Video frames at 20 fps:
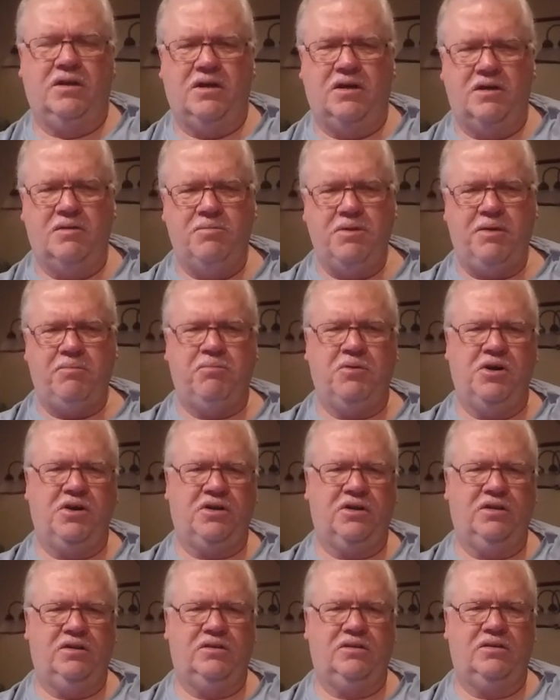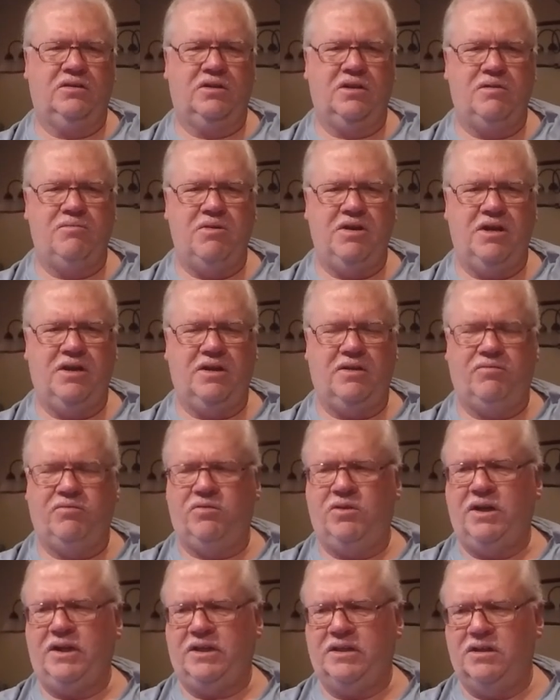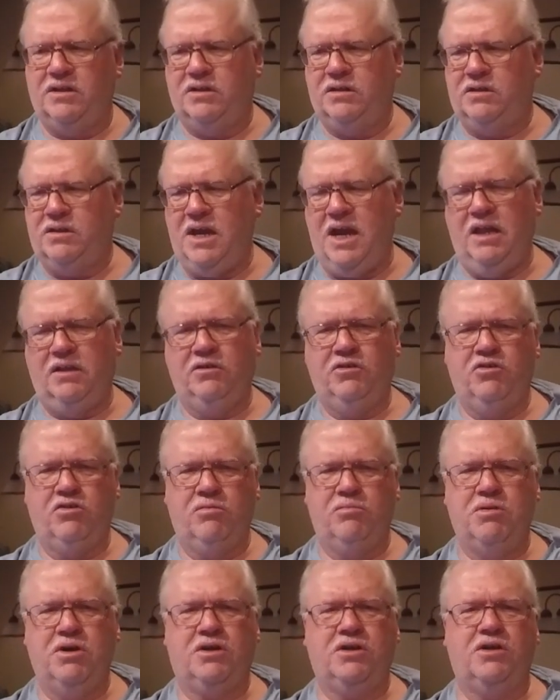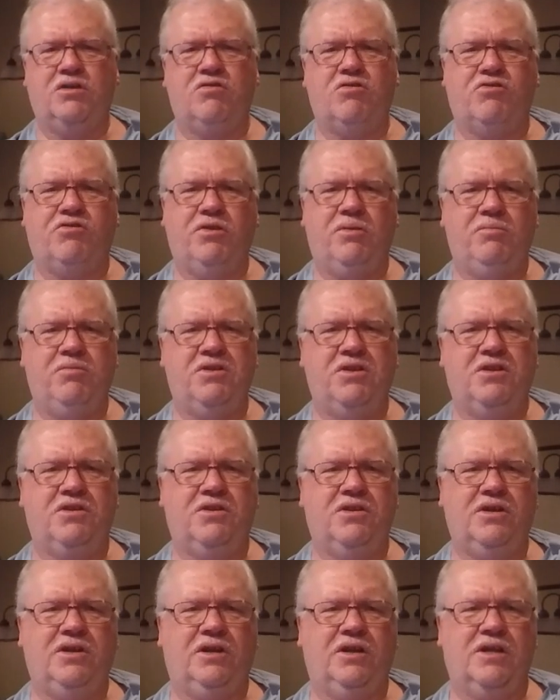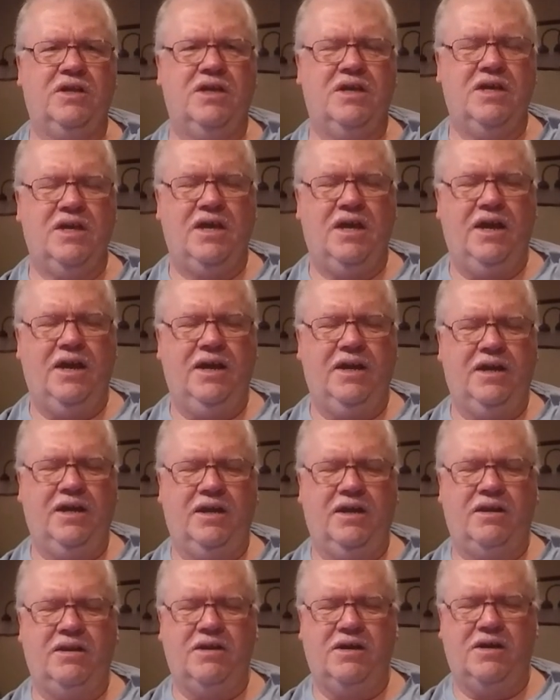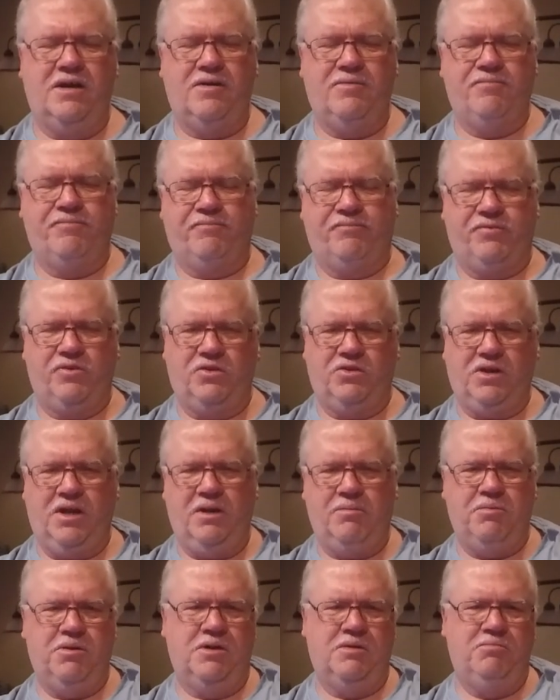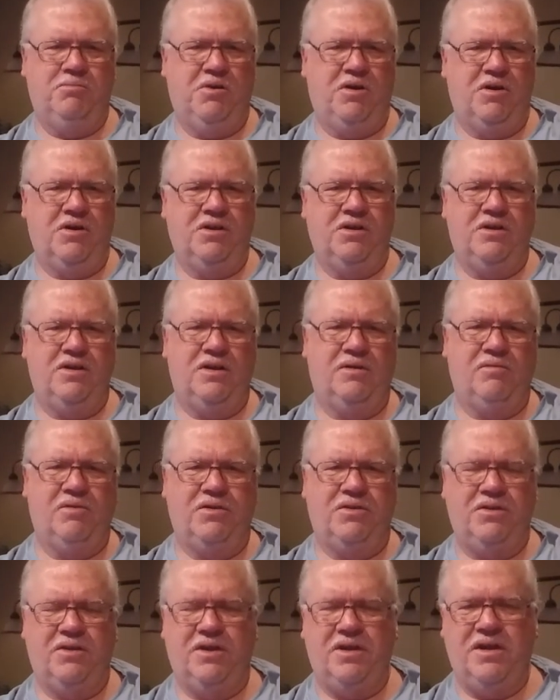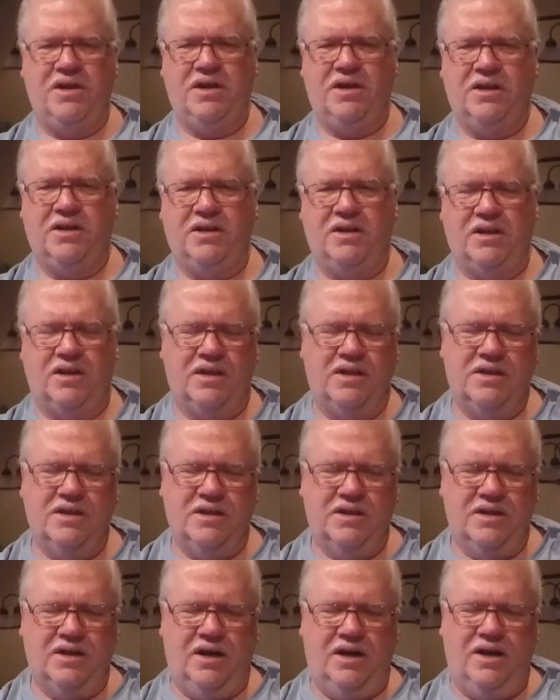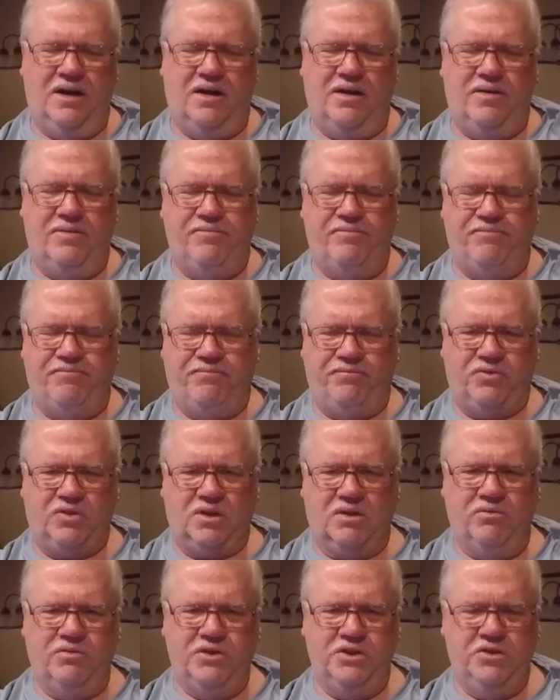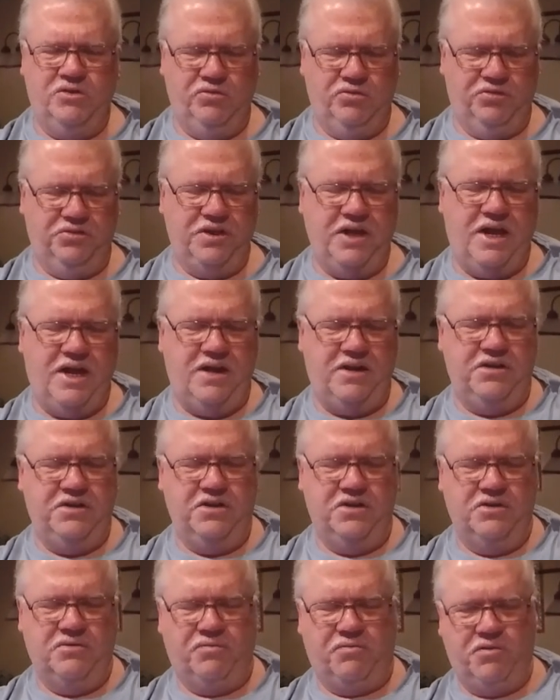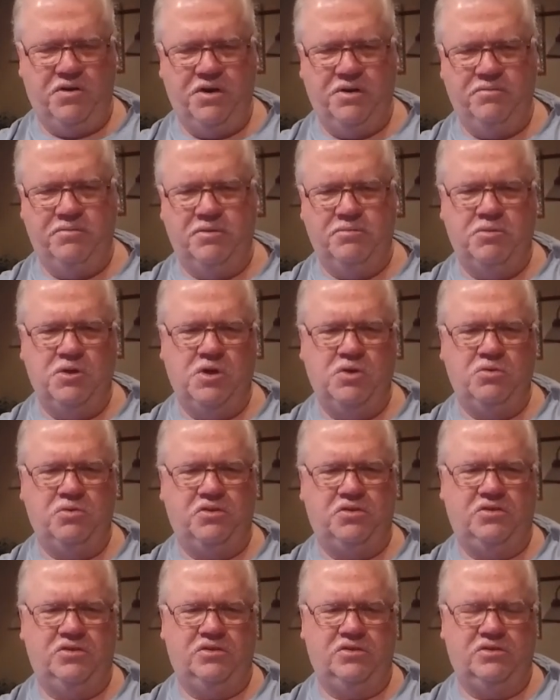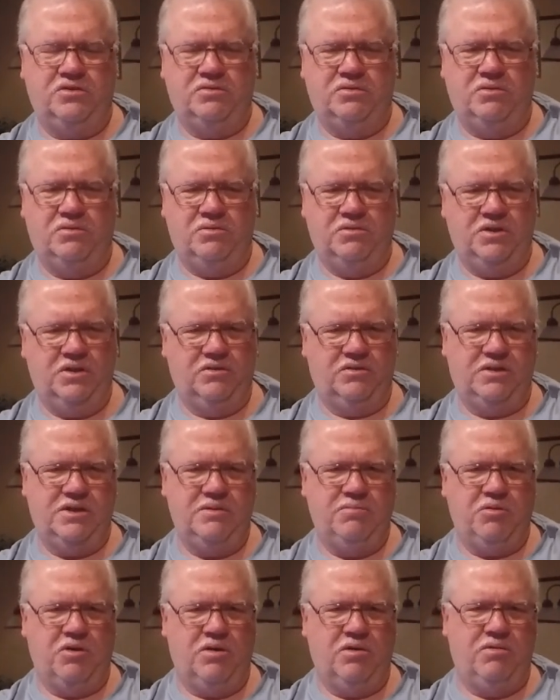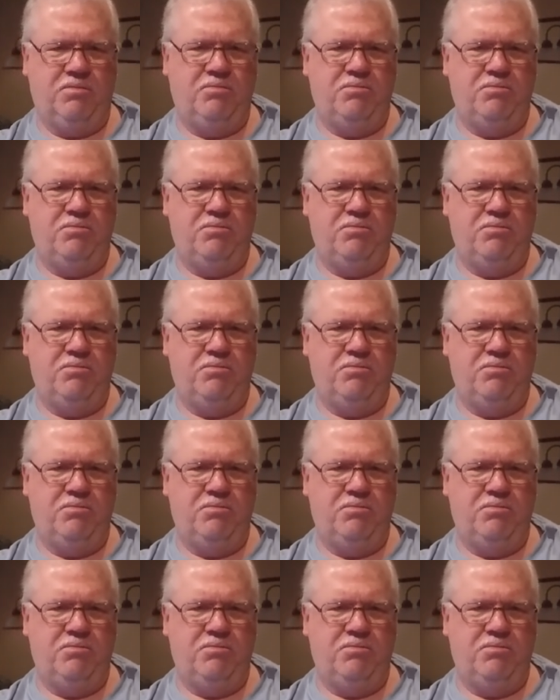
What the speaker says: bait bucket that he made out of like a cat litter bucket or something, I think, and it's got a pump on it and everything, and we use that in the front of the boat to keep the